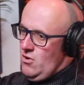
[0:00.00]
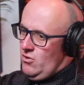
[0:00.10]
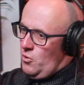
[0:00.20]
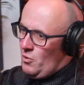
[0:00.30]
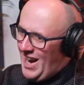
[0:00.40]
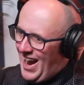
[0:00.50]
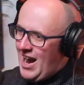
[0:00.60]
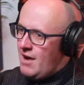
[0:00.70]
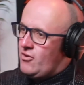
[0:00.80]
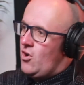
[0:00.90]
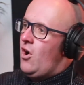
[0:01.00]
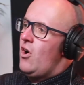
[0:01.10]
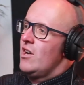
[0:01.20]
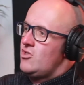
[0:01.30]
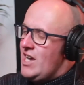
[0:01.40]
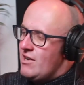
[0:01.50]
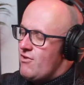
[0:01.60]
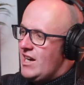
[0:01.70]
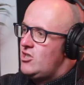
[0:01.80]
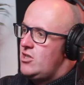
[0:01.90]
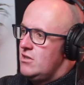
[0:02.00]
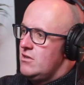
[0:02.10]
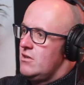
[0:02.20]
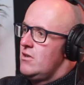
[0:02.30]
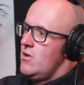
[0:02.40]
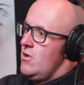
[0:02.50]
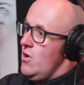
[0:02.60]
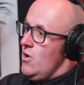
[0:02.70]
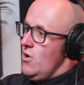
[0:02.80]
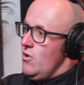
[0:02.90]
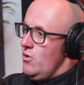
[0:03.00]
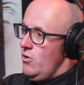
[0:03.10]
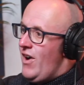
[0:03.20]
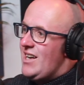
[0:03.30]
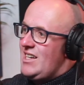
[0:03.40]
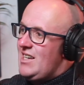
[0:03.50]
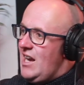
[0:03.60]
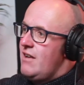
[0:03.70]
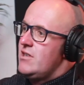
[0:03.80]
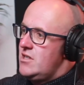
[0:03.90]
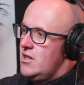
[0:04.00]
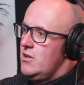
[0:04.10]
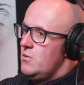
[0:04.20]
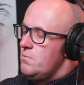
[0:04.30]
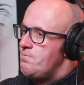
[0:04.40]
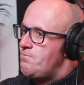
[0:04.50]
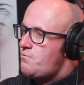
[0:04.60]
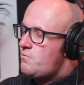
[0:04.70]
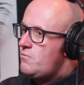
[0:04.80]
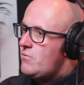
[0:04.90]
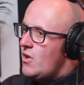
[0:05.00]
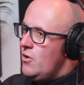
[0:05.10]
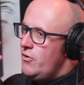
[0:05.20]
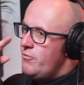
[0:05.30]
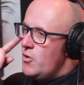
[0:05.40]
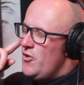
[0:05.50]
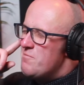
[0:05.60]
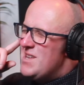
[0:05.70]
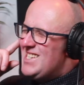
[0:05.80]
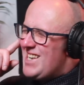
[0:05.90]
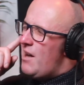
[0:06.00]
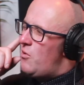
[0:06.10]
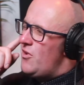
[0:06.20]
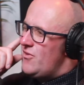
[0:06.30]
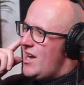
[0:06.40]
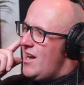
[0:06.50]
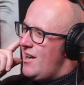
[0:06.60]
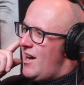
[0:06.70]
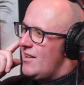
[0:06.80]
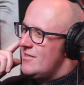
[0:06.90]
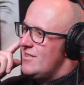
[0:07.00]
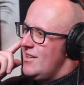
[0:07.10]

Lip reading: that we have got a generation who've had a year or two who've missed out on that. And